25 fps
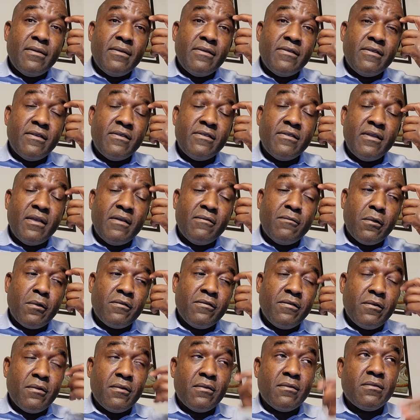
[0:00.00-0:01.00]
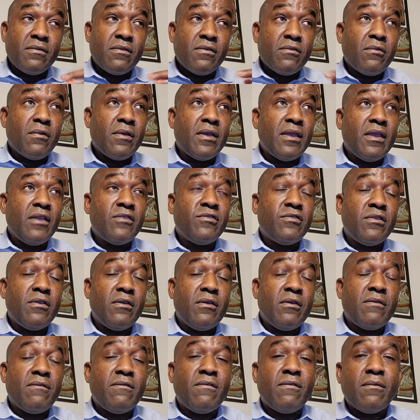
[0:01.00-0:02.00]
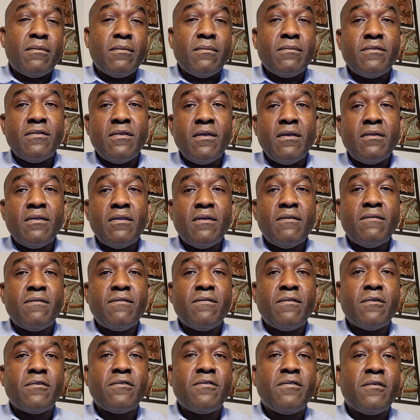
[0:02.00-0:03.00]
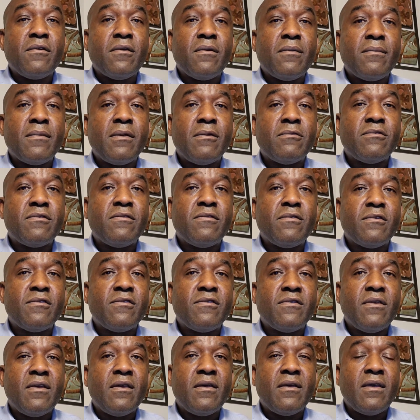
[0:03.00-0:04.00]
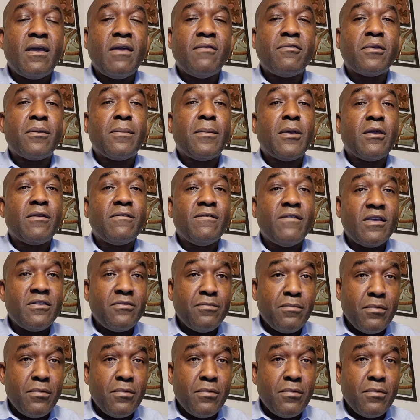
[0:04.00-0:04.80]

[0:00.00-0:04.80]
since then I've worked for three engineering firms. The, the first firm, I was the first uh, African American vice